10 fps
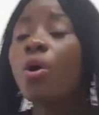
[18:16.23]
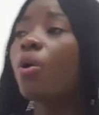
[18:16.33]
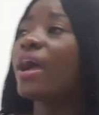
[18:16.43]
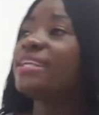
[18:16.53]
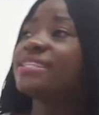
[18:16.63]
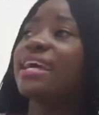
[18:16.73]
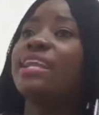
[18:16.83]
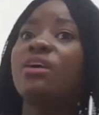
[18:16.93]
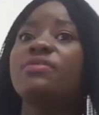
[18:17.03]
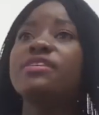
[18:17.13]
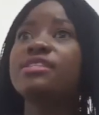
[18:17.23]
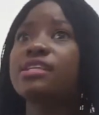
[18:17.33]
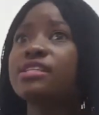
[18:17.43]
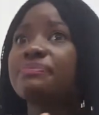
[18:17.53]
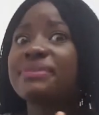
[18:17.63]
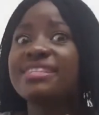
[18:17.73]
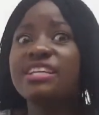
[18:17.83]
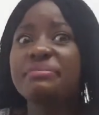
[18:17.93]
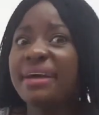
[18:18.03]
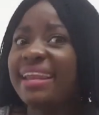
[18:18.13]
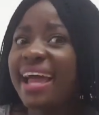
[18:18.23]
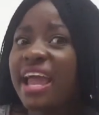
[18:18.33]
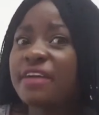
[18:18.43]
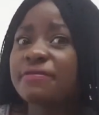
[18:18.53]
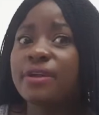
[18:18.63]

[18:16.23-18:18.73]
Or why did I allow this certain person in my life